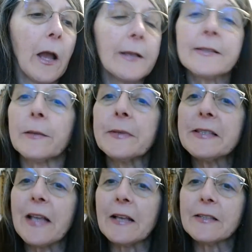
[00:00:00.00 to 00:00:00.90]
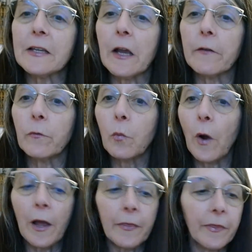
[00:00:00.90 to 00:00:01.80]
Slim and Sassy of
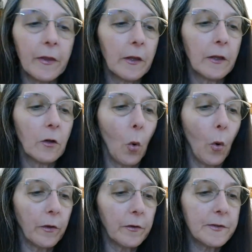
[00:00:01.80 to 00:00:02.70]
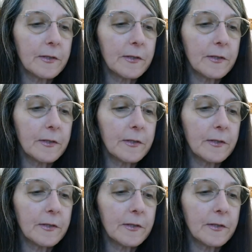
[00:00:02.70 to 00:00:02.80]
what the oils,